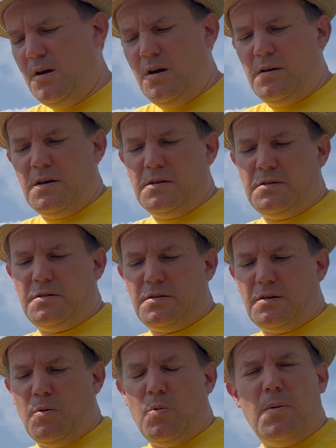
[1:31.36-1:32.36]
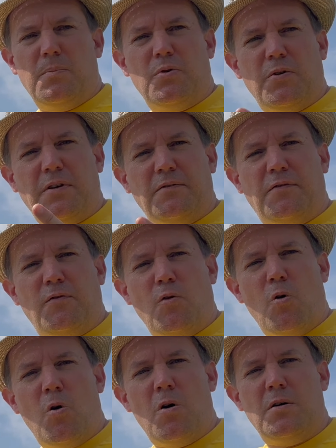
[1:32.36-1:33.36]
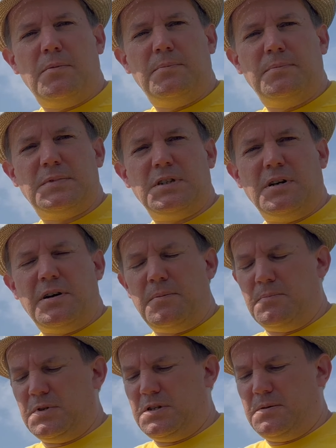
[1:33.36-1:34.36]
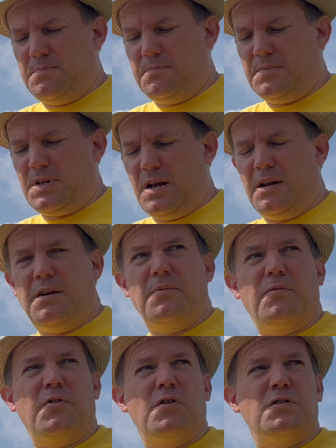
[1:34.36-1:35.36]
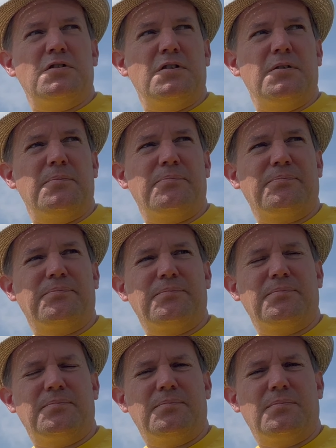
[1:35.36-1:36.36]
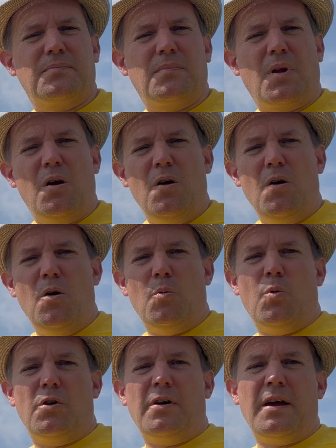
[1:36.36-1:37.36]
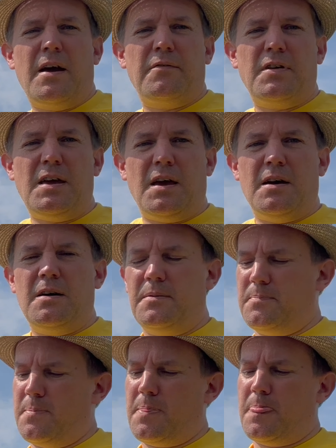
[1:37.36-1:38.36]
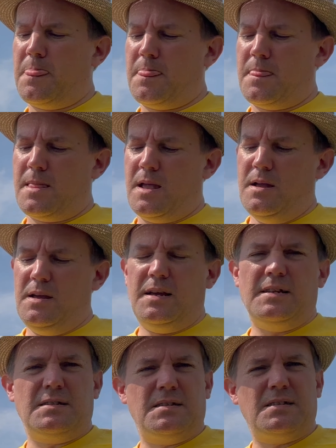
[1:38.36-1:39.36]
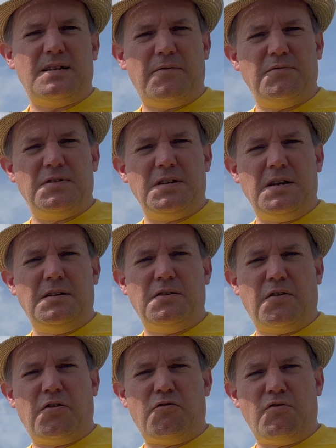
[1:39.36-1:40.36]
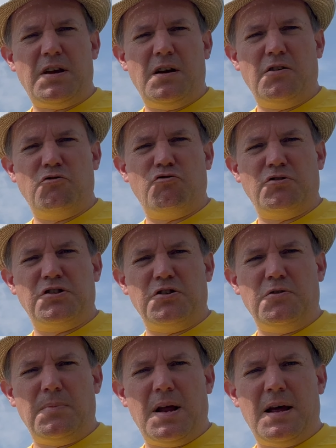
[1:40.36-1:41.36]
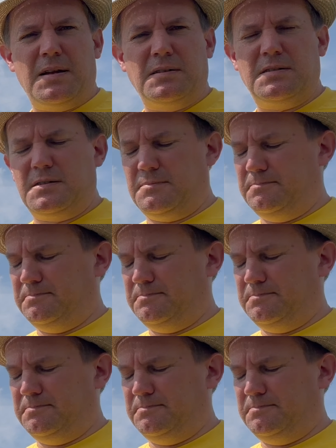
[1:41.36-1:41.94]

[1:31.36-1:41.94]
It's a 1.4 times teleconverter. What I have here is a 70 to 300 zoom lens,